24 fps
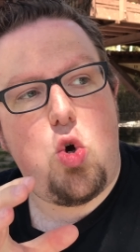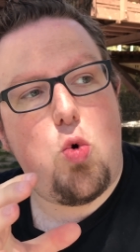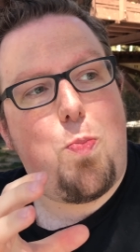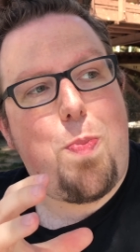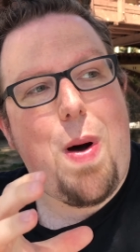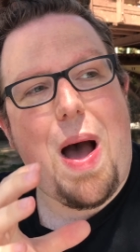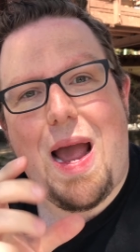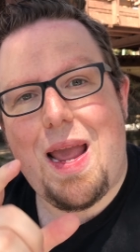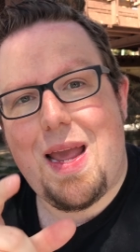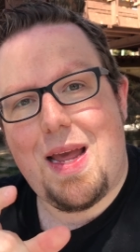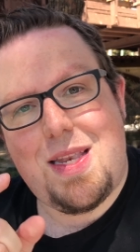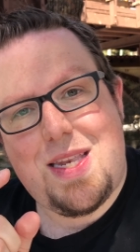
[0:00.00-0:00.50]
you
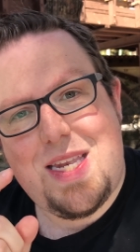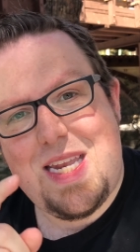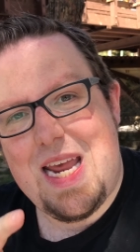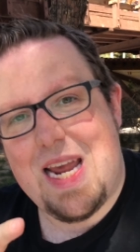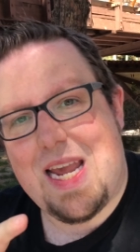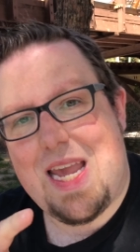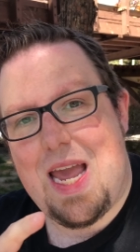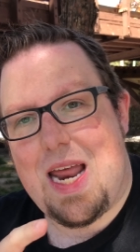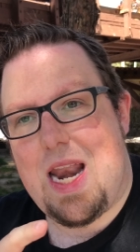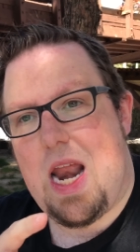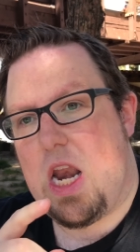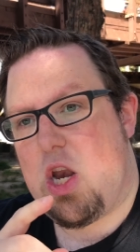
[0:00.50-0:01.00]
buy a
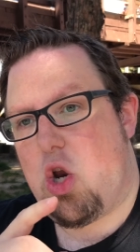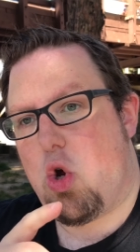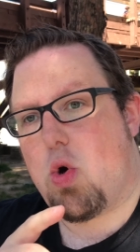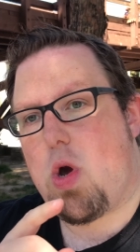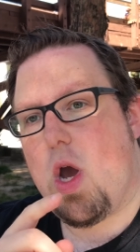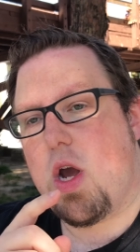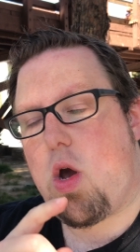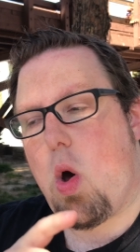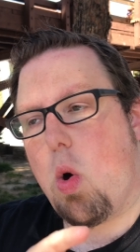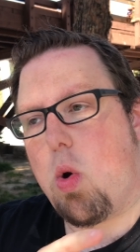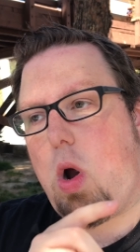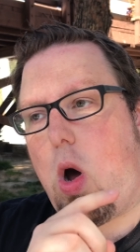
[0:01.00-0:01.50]
ticket and you
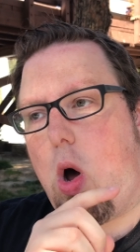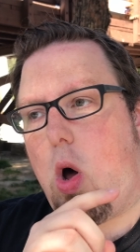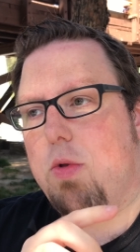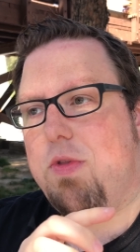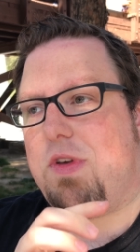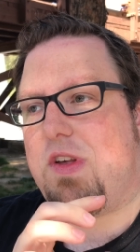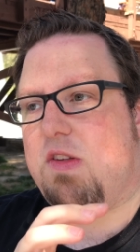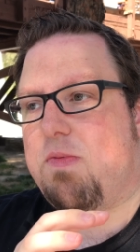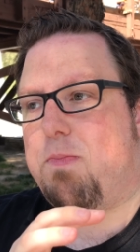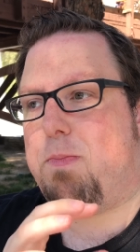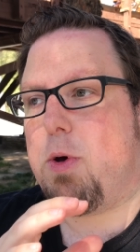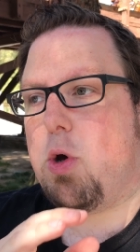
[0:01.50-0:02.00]
could go to all
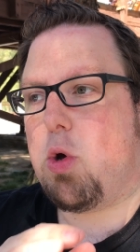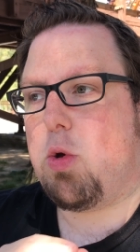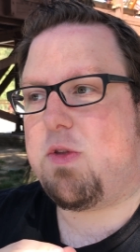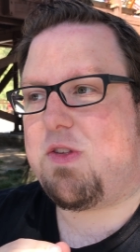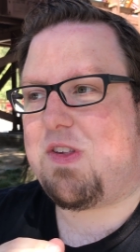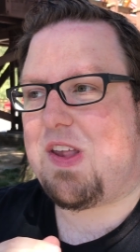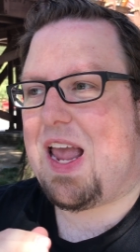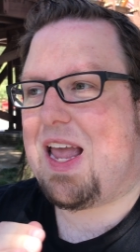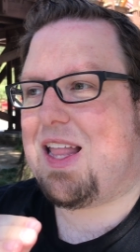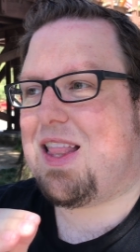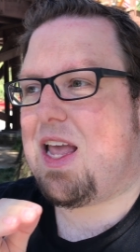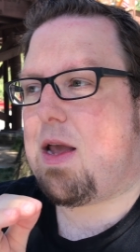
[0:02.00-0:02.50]
these
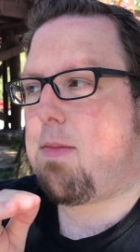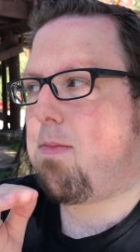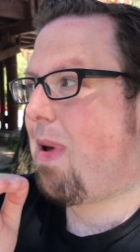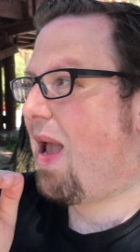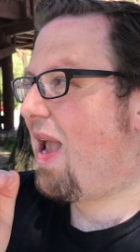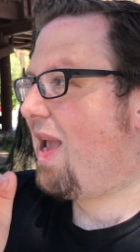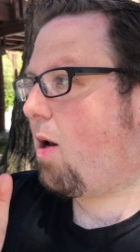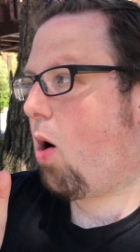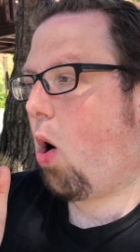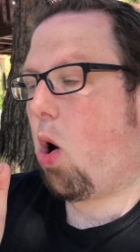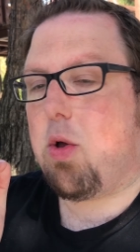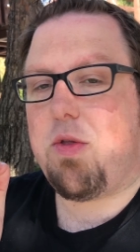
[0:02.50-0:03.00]
booths and they
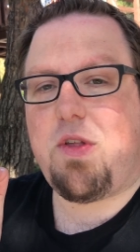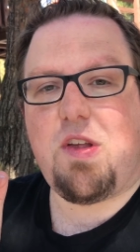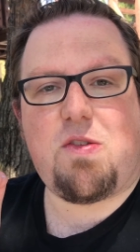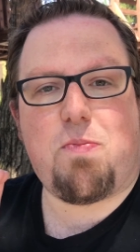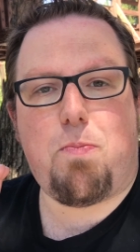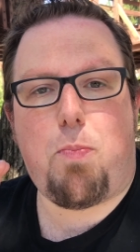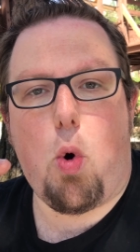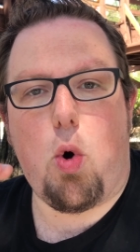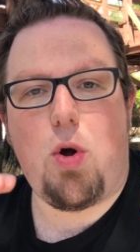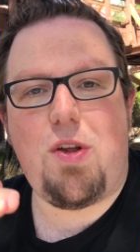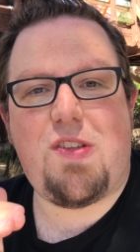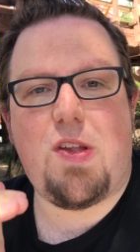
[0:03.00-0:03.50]
made all this
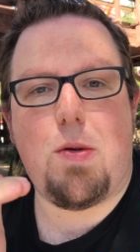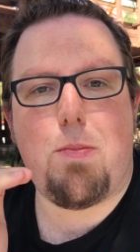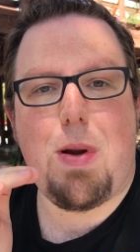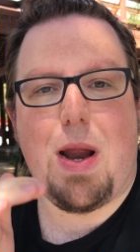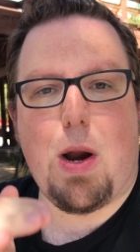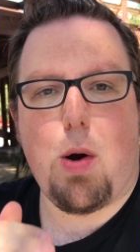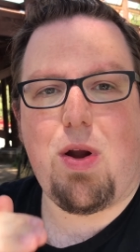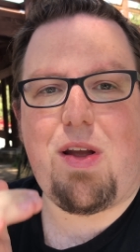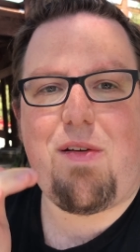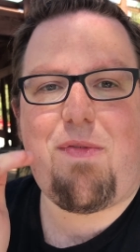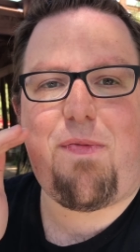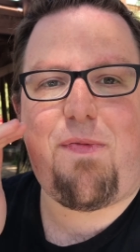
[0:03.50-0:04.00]

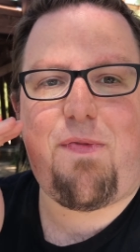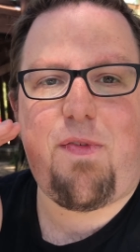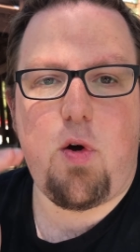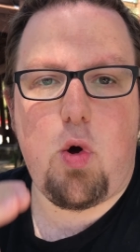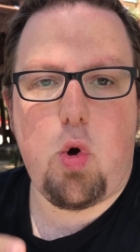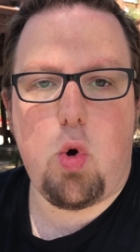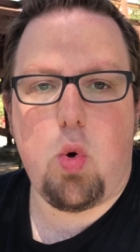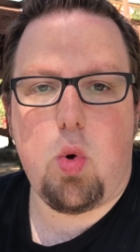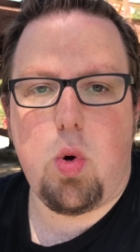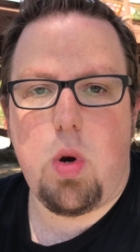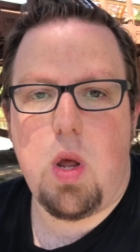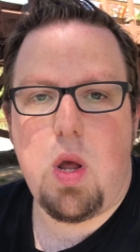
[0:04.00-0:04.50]
boysenberry
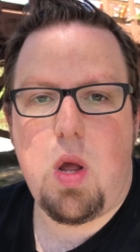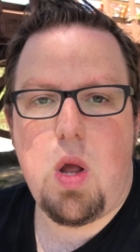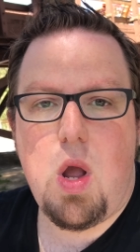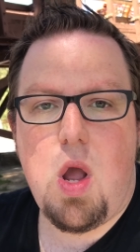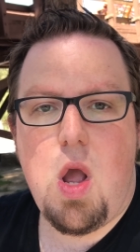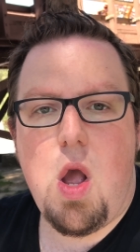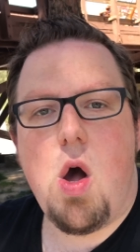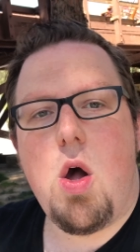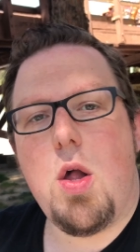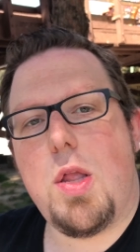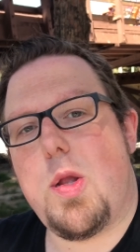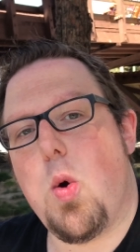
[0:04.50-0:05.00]
food.
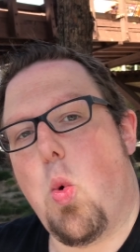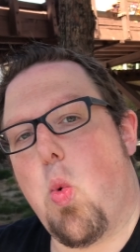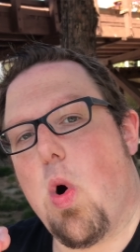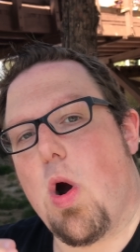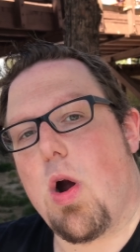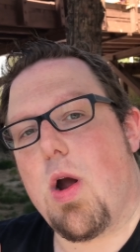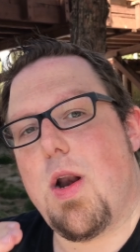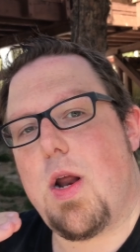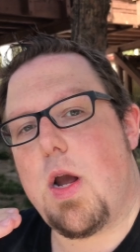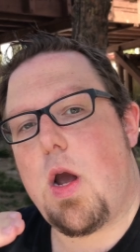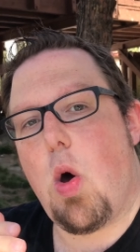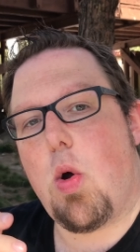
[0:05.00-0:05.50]
So
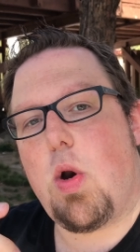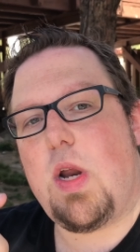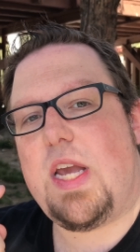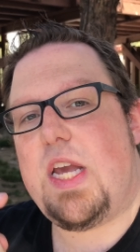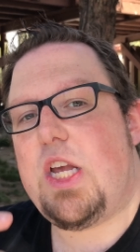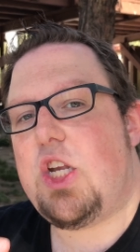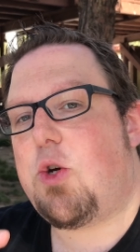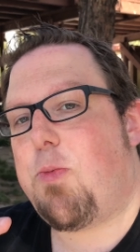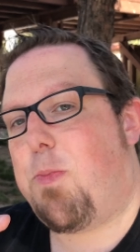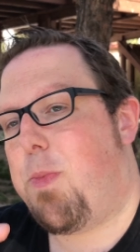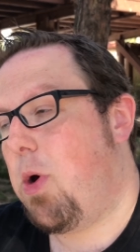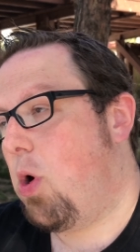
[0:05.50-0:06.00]
we're gonna go to
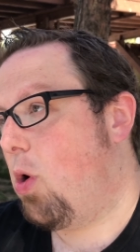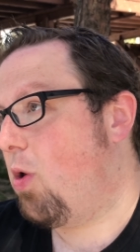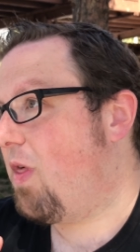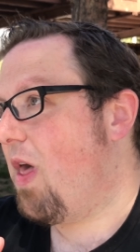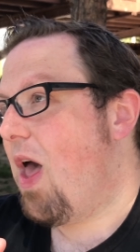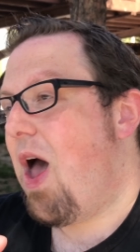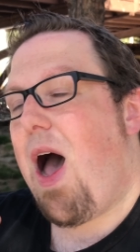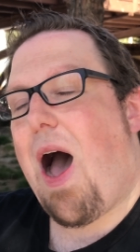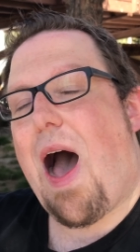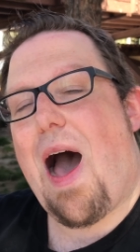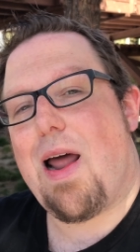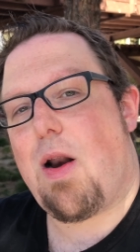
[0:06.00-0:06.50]
each booth.
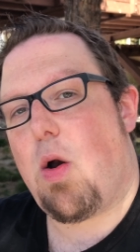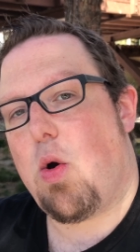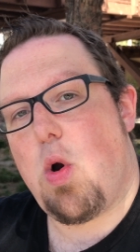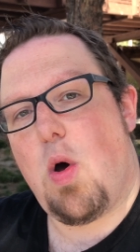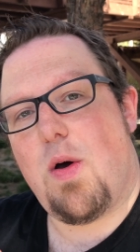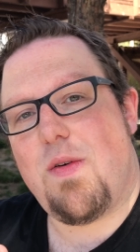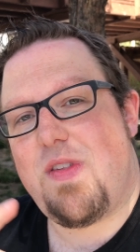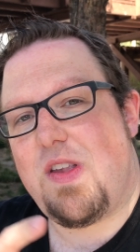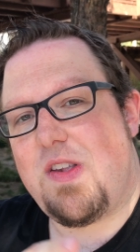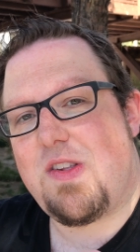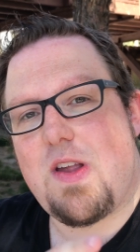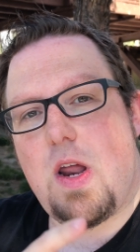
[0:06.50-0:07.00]
I don't
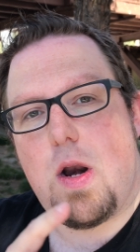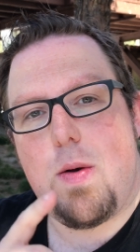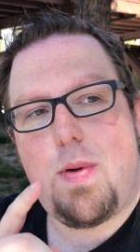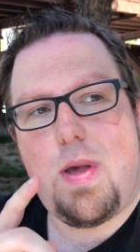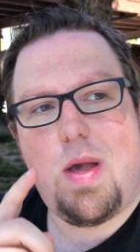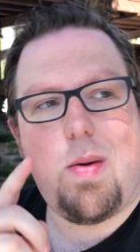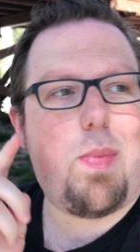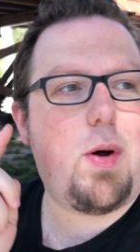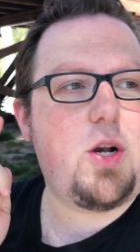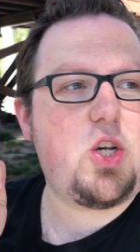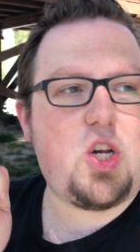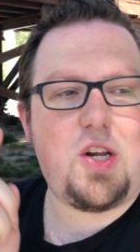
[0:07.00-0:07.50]
know if this is gonna
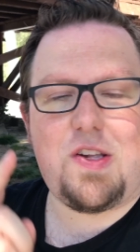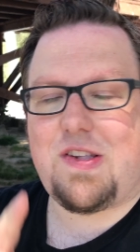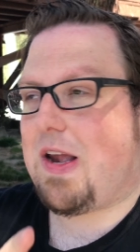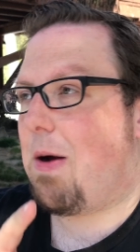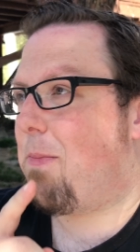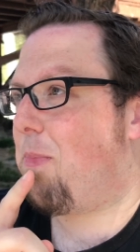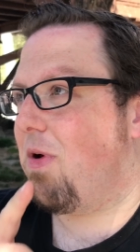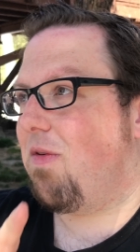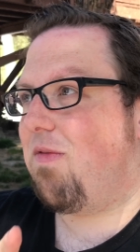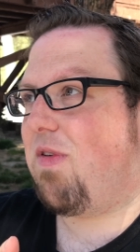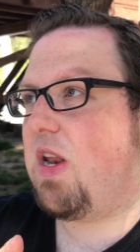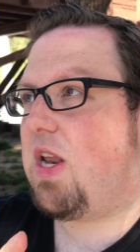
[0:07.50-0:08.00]
be a bunch of
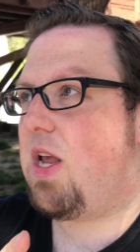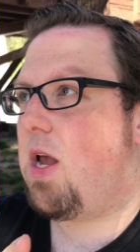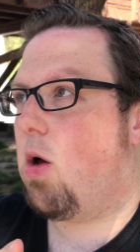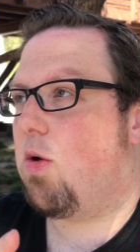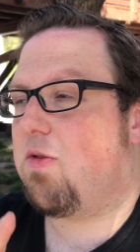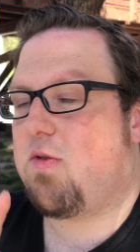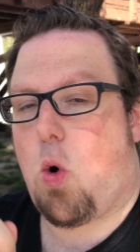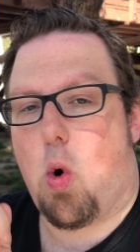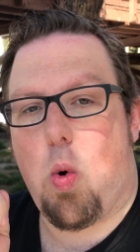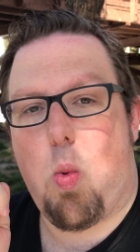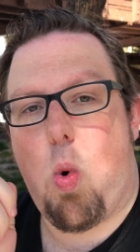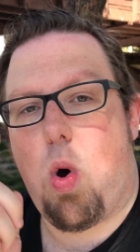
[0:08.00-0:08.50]
separate
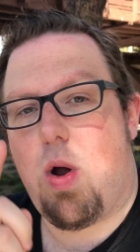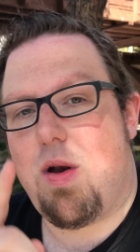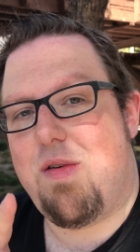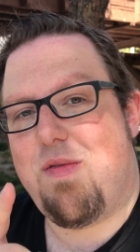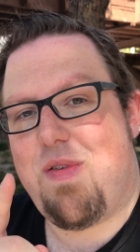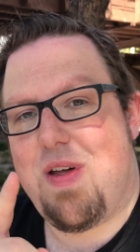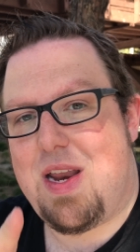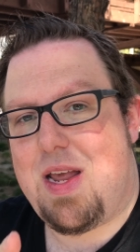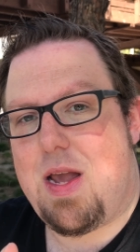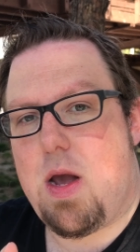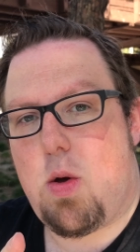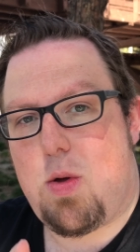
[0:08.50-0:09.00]
videos or one
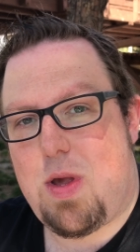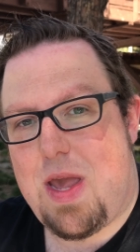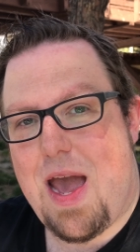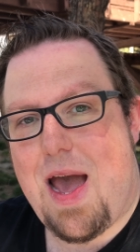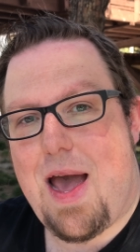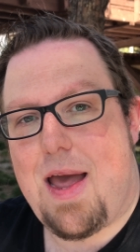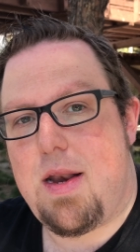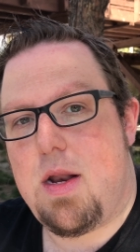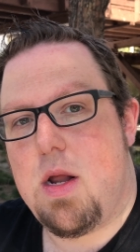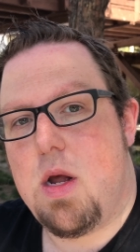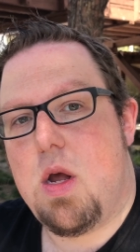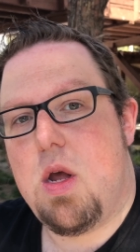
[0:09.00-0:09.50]
video
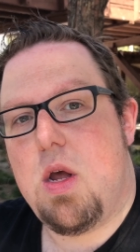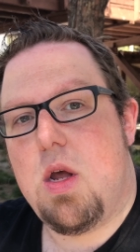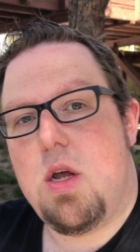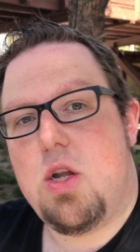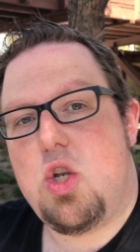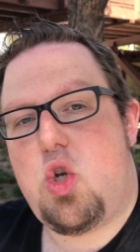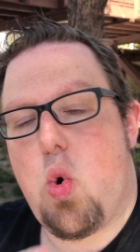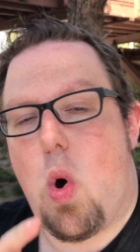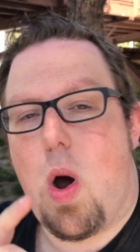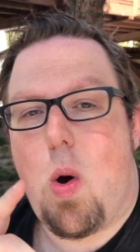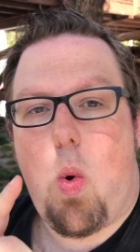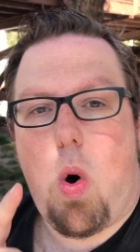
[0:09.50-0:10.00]
yet.
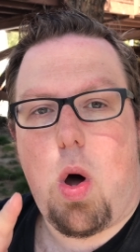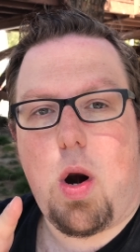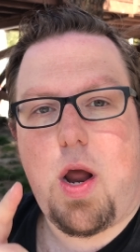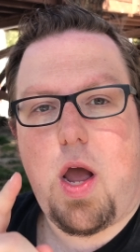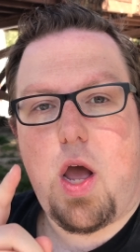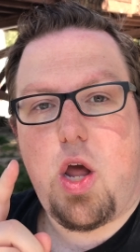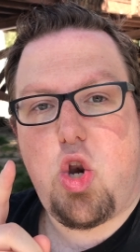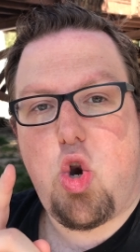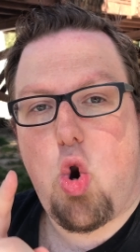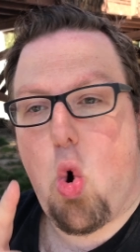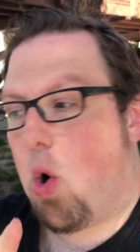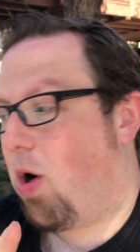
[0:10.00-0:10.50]
Do I wanna
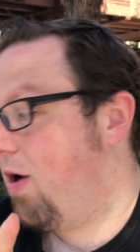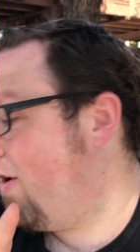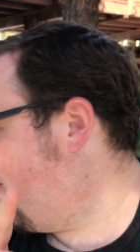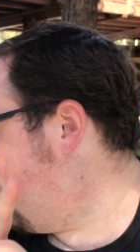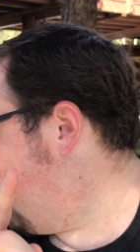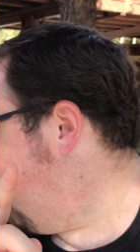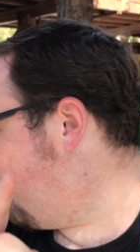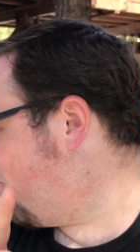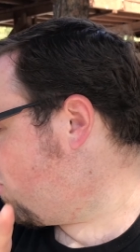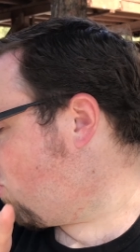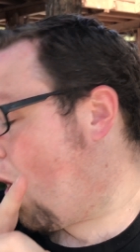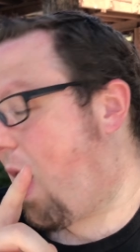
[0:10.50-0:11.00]
annoy
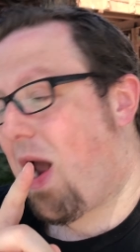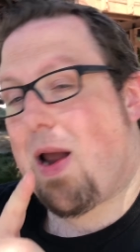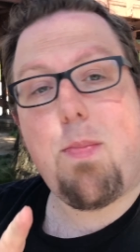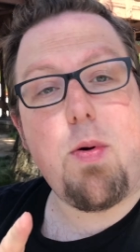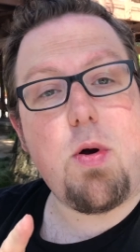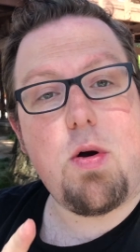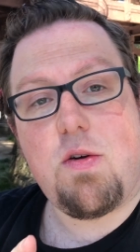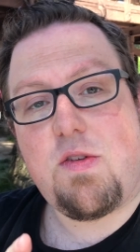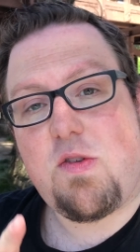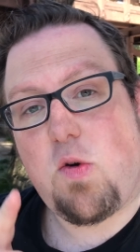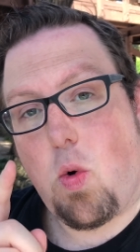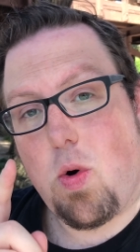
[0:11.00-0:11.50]

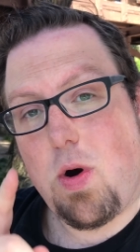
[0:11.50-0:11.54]
subscribers